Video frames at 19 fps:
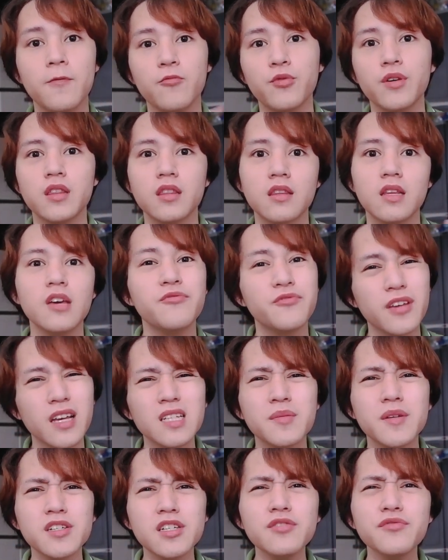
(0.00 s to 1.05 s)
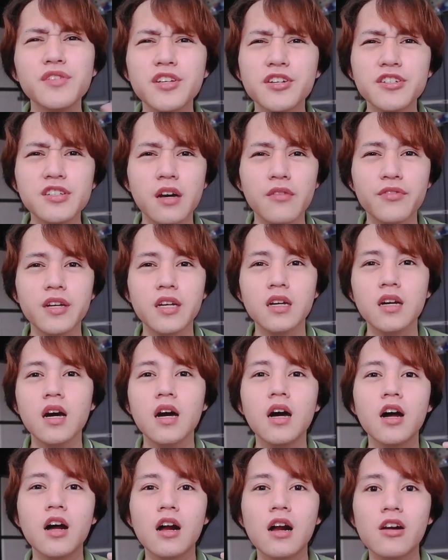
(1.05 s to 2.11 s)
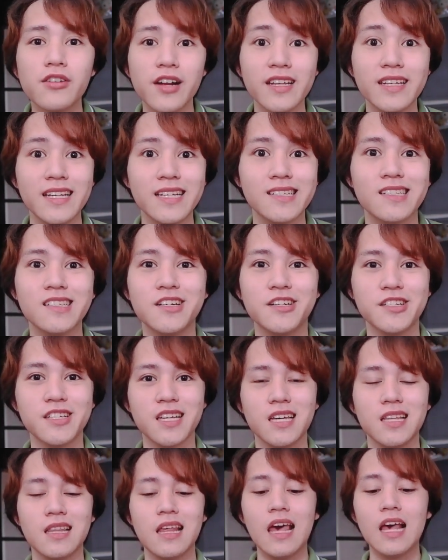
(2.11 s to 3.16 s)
with, especially if you're suffering redness in your skin.